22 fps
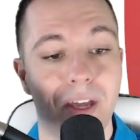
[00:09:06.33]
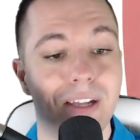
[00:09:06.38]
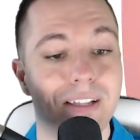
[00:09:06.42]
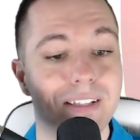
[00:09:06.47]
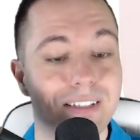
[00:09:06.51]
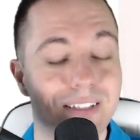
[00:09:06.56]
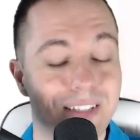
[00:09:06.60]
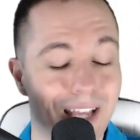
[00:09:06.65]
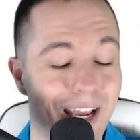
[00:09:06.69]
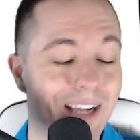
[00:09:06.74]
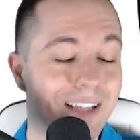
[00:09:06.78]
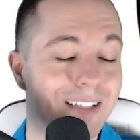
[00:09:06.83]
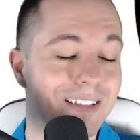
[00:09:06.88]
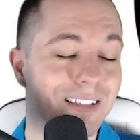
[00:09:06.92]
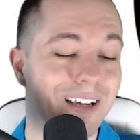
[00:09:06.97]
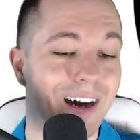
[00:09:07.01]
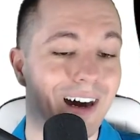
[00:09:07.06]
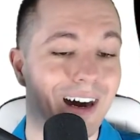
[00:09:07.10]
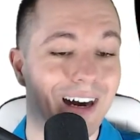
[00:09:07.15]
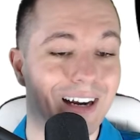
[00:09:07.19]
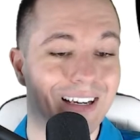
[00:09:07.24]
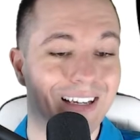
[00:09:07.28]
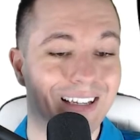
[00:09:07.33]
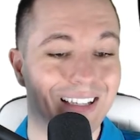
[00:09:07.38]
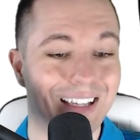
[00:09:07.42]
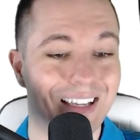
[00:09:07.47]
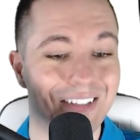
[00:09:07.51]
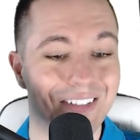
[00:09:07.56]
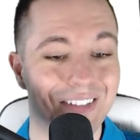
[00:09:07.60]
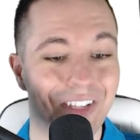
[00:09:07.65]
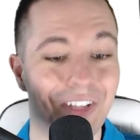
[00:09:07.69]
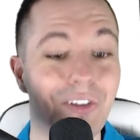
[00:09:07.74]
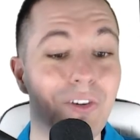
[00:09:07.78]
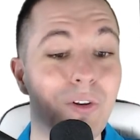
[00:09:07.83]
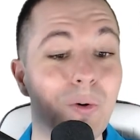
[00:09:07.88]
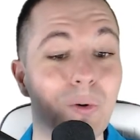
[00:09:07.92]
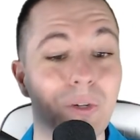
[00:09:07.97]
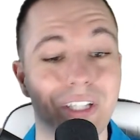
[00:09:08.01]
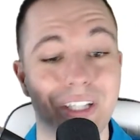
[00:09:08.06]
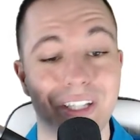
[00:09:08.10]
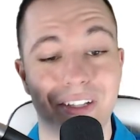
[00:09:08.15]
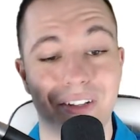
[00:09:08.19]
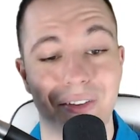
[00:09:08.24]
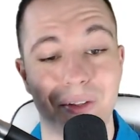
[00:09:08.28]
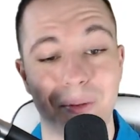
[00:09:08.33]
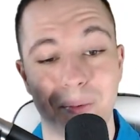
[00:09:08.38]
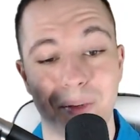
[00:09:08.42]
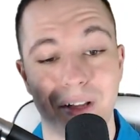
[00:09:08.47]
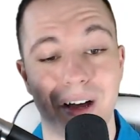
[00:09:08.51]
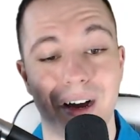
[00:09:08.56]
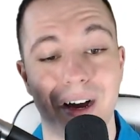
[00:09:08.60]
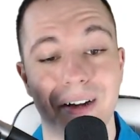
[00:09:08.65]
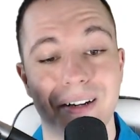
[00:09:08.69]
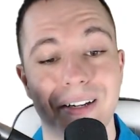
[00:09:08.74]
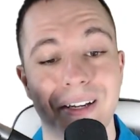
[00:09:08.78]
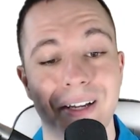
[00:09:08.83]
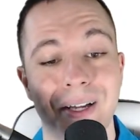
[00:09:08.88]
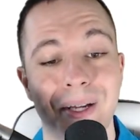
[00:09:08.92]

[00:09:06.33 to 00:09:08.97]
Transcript: TikTok is the new kid on the block